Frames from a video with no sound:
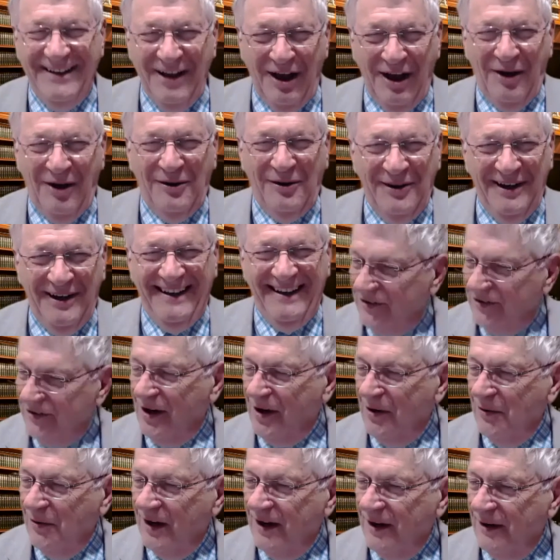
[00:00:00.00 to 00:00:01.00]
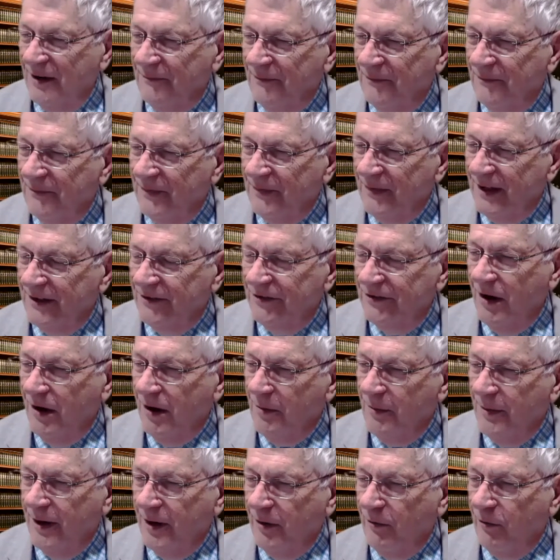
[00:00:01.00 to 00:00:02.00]
let's talk about reports,
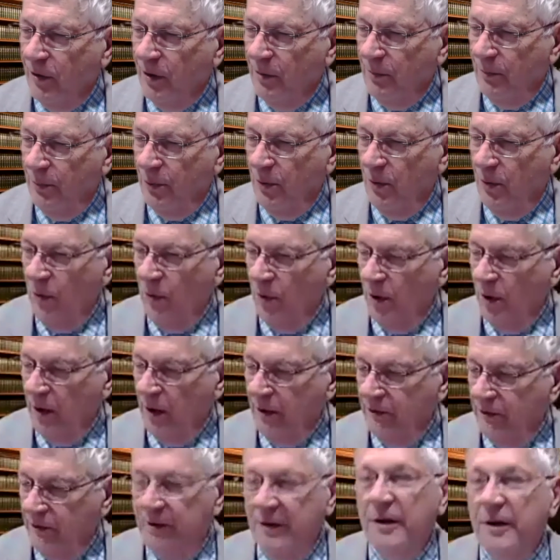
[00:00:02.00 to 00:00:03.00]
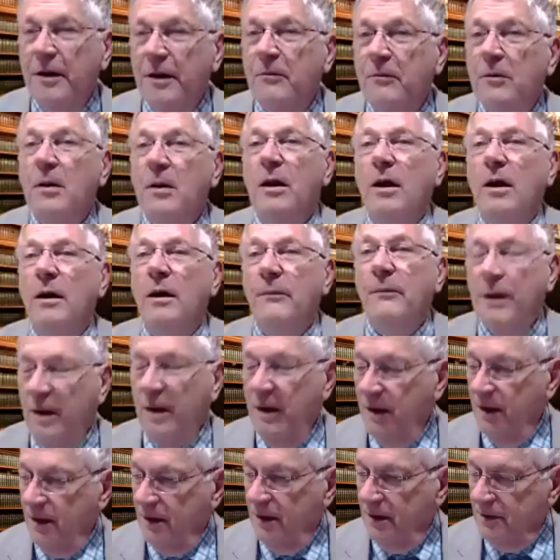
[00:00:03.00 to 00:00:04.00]
and then we'll do the happy
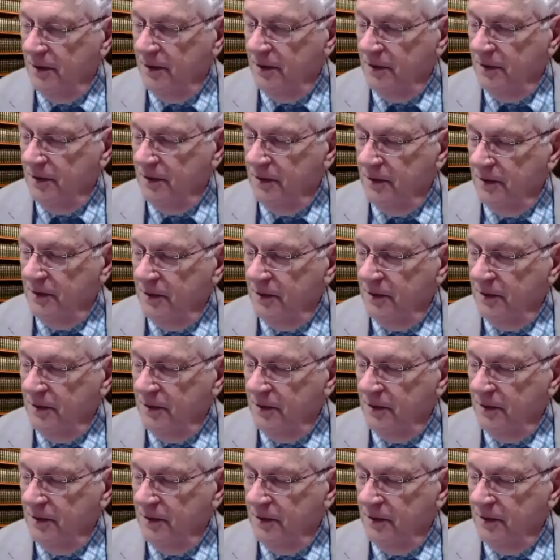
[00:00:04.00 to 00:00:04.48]
things about